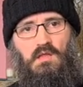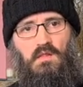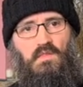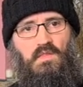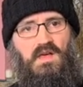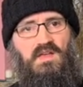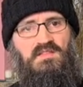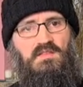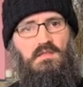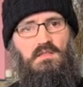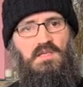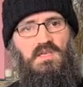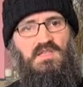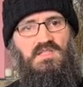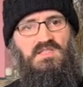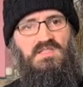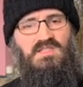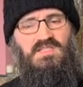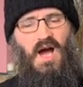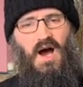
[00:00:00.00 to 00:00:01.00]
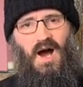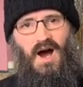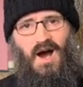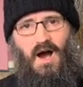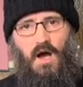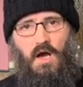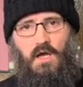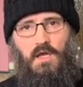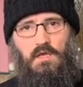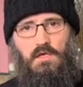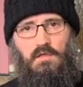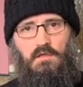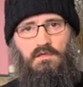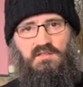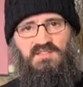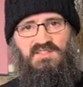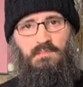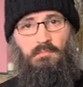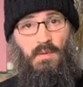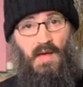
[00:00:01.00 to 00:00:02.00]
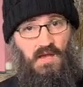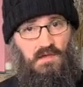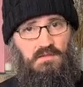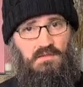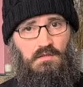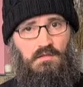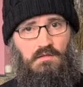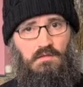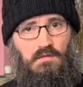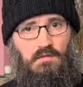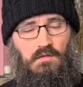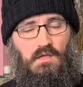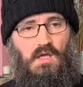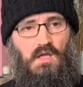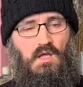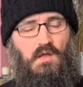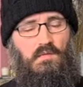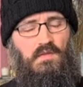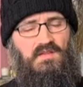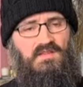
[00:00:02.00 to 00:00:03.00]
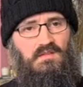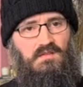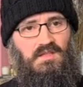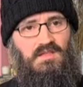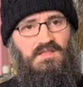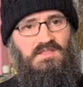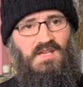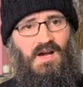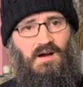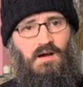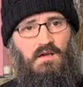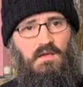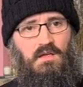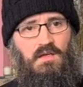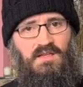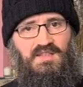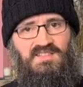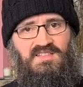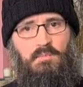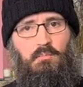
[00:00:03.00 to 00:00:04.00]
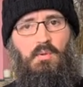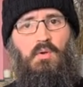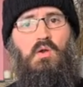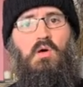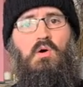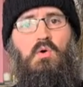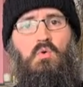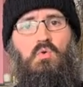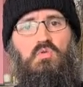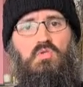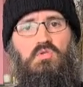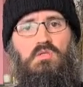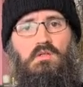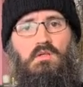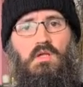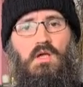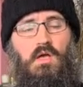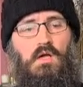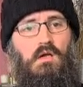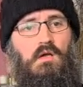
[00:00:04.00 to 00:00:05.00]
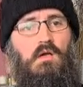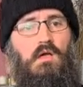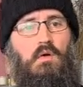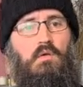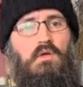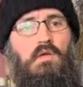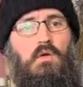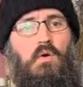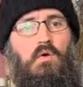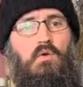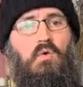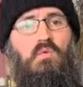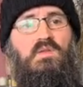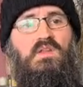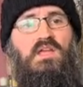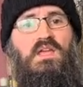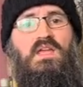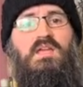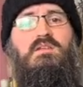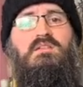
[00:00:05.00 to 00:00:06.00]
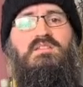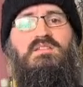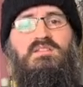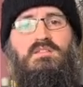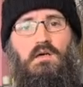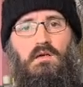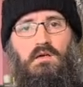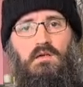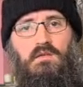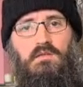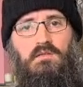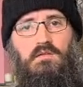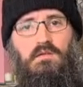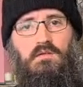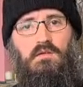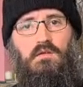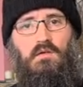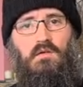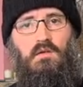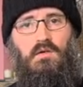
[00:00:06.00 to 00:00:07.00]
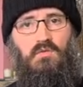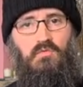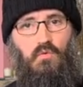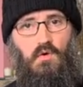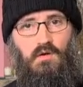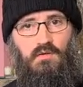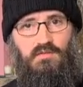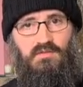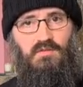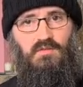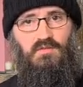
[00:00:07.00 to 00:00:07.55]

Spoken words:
There's an entire spectacle, there's an entire explosion going on the inside of one's